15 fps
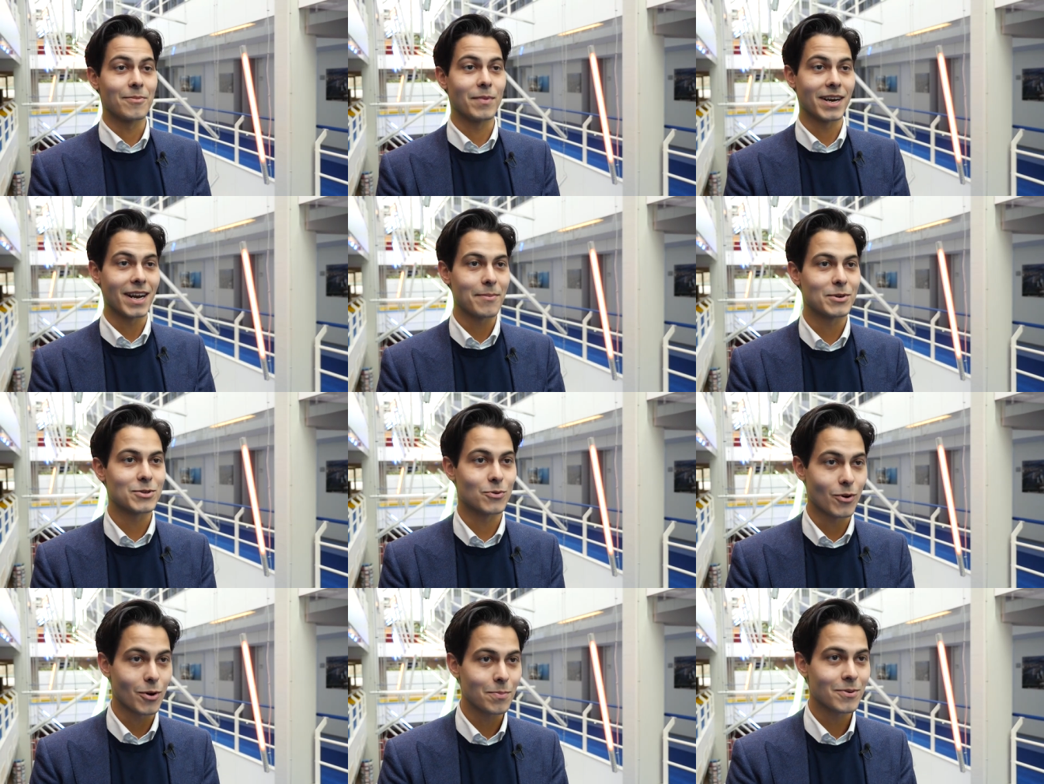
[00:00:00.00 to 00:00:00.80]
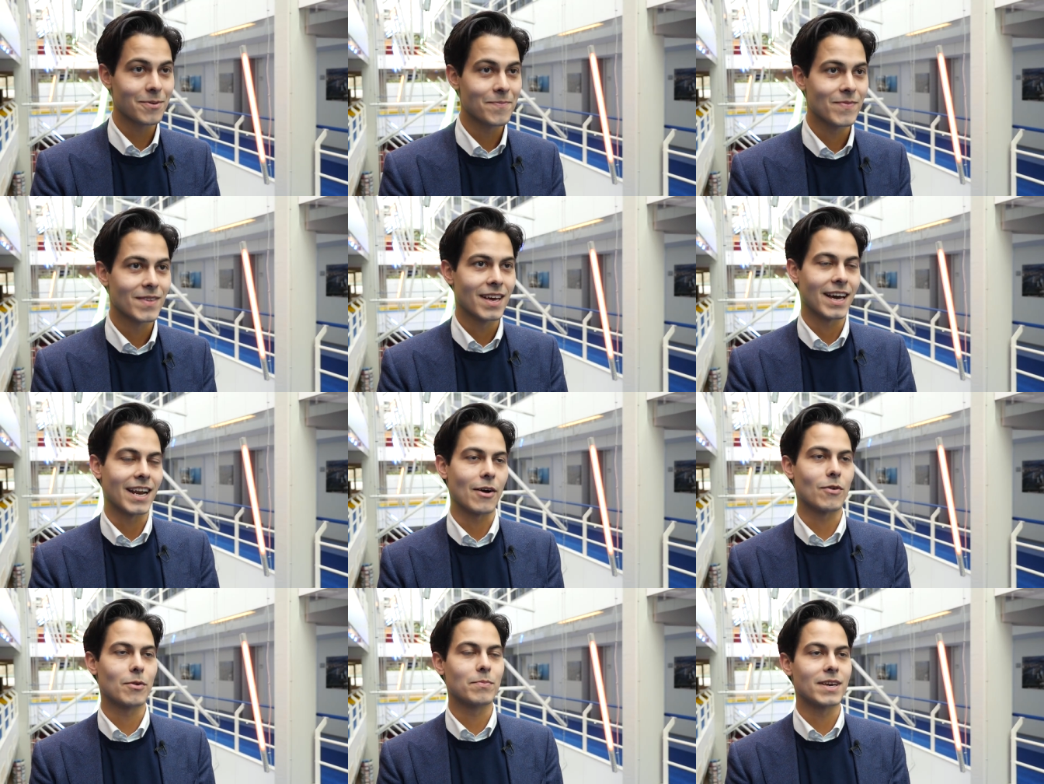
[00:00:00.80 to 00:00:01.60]
Uh, my name is Rob and
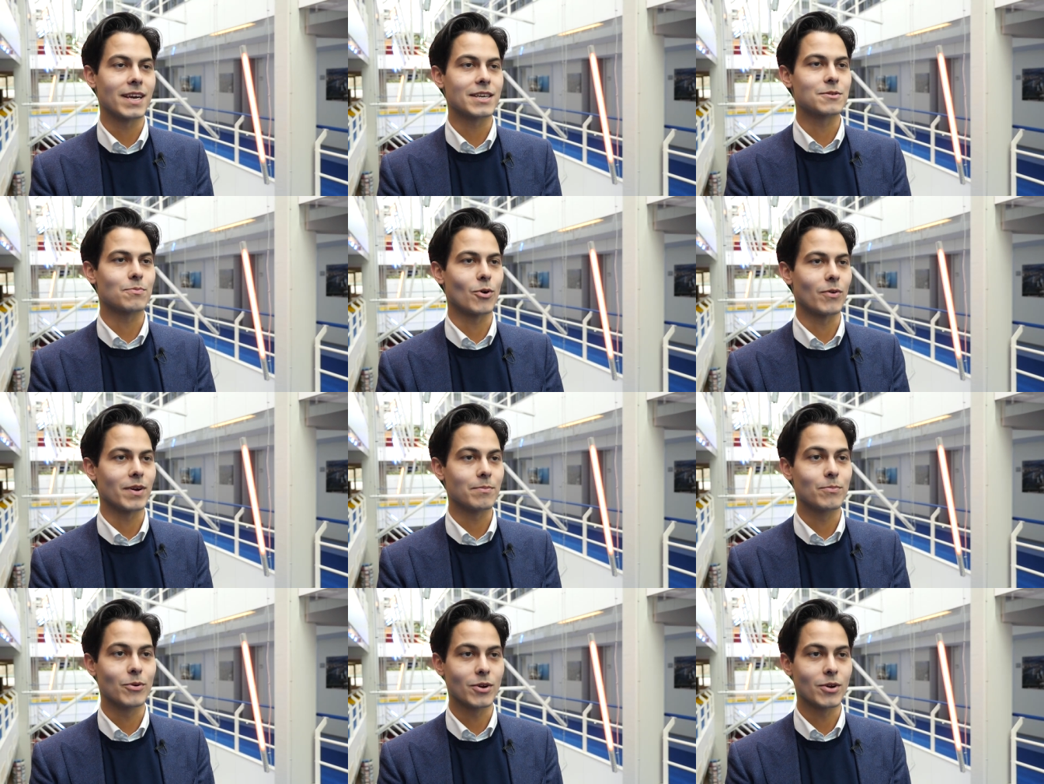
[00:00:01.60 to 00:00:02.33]
I will be exploring